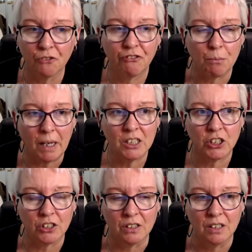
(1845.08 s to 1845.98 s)

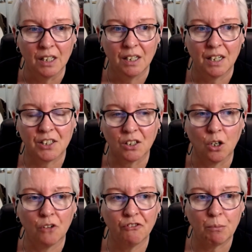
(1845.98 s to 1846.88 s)
confirmation,
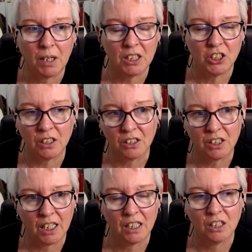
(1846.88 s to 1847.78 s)
it's a confirmation
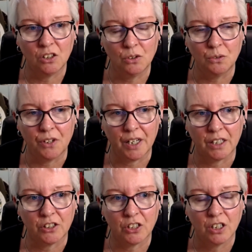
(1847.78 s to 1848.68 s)
that's telling you
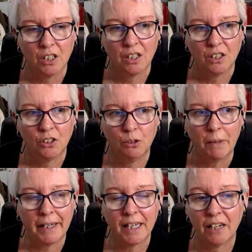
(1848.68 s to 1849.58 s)
that
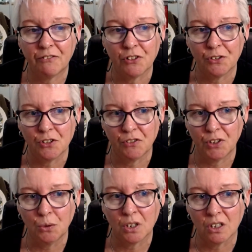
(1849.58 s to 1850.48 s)
you may have to, because
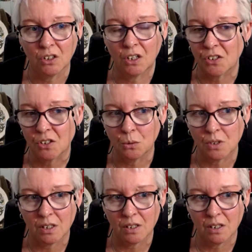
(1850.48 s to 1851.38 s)
if you look at the Nine of
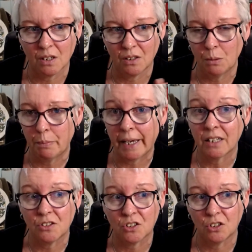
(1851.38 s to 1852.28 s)
Swords, her
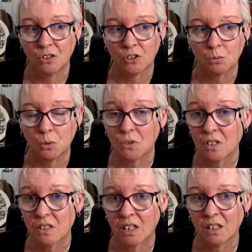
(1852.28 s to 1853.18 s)
back is turned
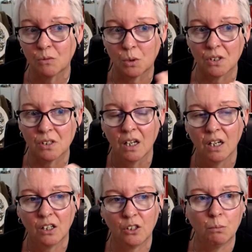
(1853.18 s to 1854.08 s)
towards this King of Wands.
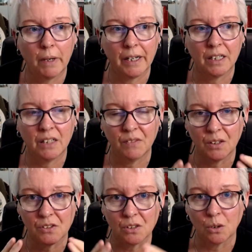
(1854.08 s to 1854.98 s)
You may,
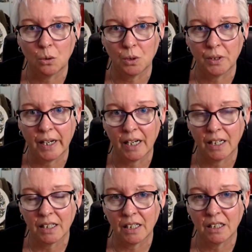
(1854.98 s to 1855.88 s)
even though it's going to cause you
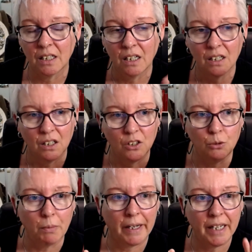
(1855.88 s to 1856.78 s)
heartache,
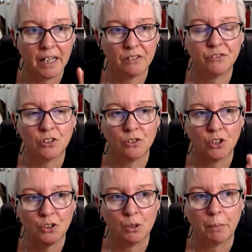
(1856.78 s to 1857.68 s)
you may have
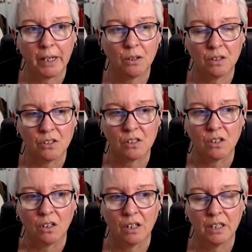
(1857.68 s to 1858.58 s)
to turn your back on
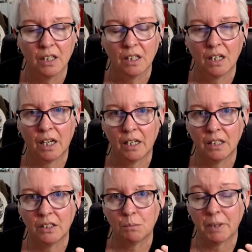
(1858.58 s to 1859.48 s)
this guy
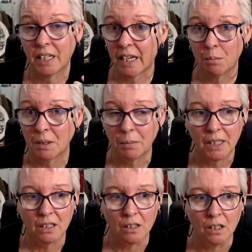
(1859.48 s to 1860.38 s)
and be happy
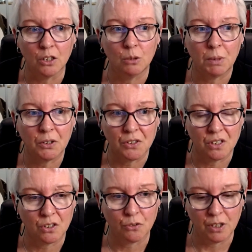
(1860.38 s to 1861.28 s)
being alone,
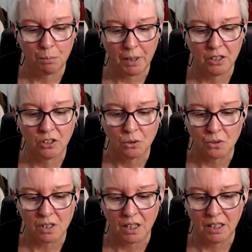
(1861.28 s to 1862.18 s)
because the Three of
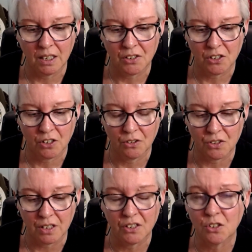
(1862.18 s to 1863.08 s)
Pentacles clearly shows,